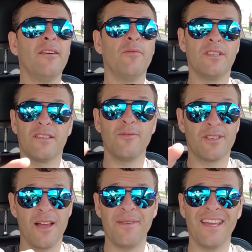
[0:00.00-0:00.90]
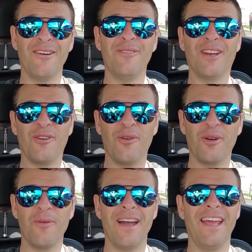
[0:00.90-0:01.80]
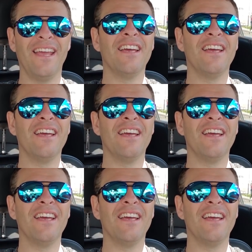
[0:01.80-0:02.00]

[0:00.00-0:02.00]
was coming out and going away.